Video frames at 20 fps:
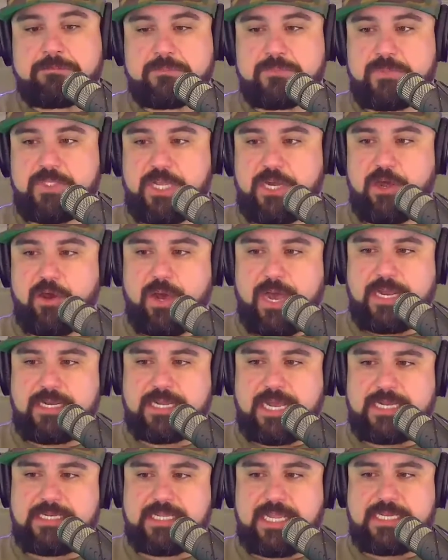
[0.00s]
You know,
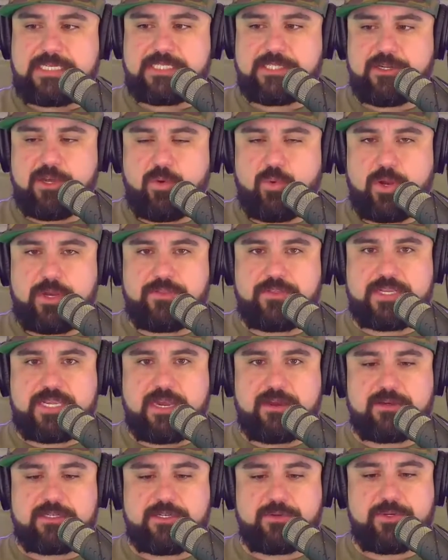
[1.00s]
I'd like to know, what are the
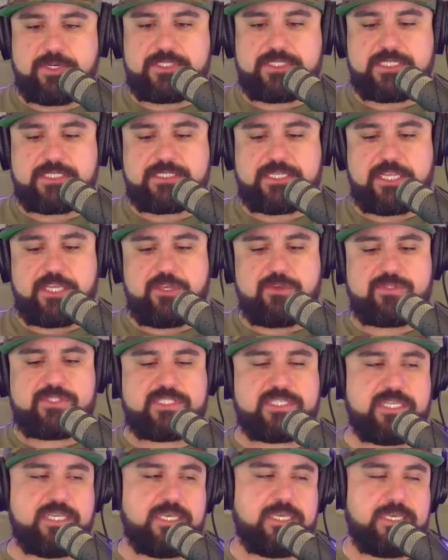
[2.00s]
characteristics that you
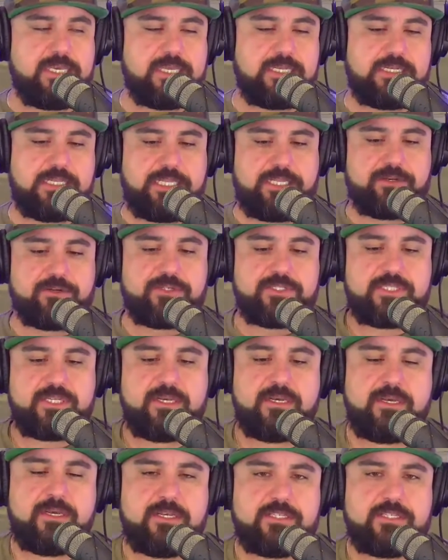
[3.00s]
see in leaders?